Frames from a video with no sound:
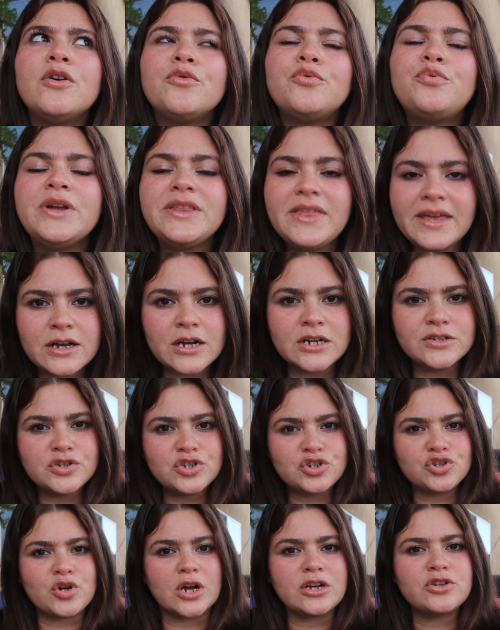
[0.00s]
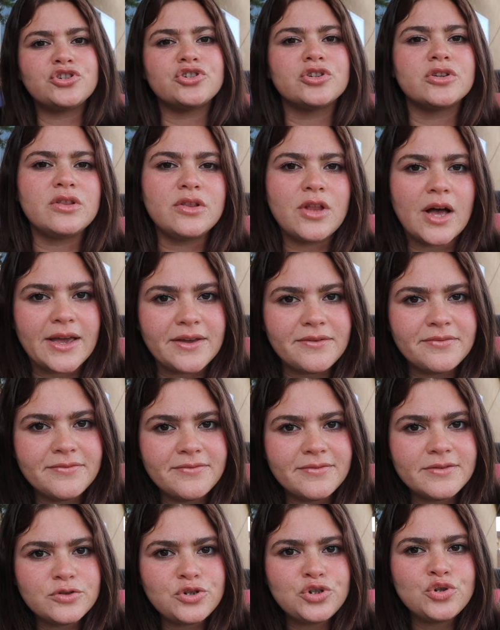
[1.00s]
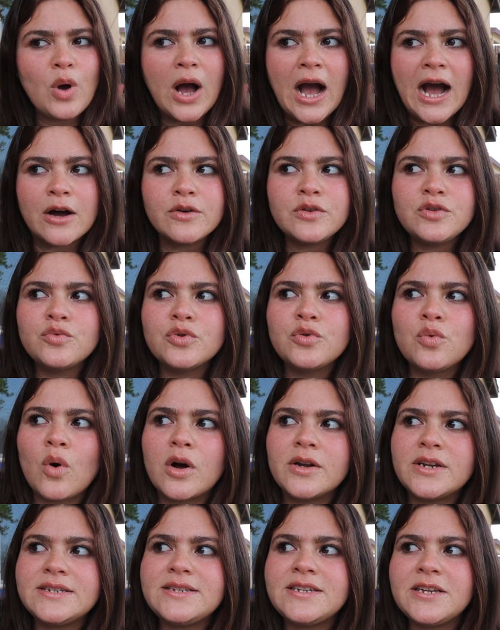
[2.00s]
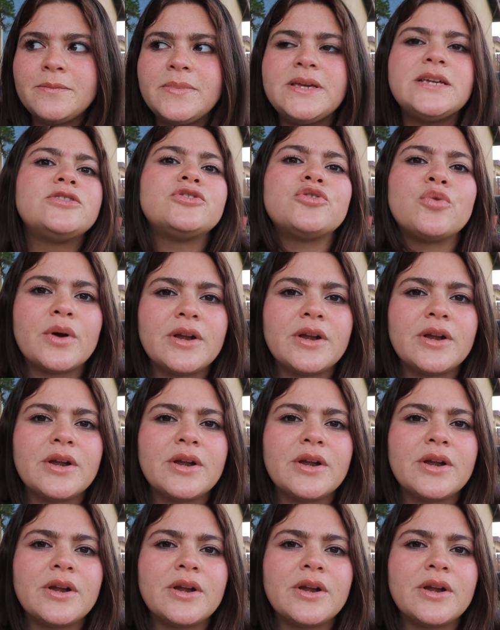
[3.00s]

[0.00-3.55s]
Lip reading: really construct your life to how you would want it to be in